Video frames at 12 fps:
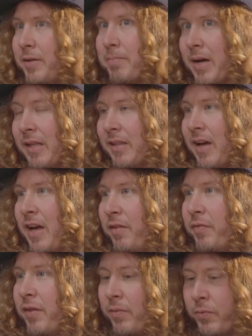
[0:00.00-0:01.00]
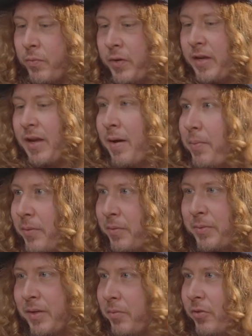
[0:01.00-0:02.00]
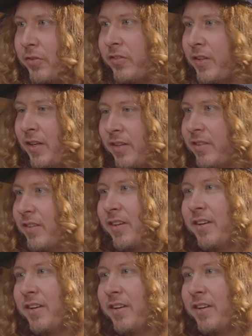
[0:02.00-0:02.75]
in my life that we happened to be able to send